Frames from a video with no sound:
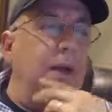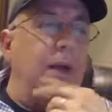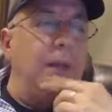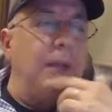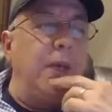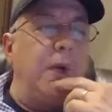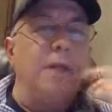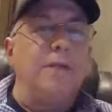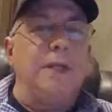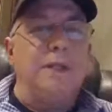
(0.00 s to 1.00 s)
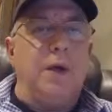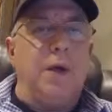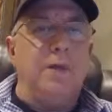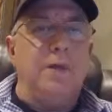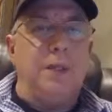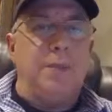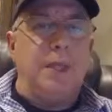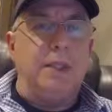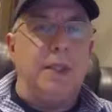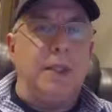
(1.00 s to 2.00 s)
Um, and all of it's all of it's
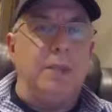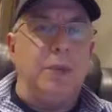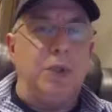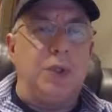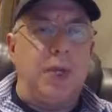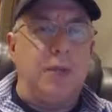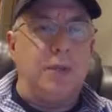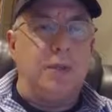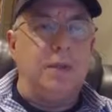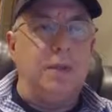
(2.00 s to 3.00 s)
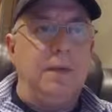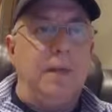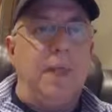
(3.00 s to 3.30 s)
based on the projections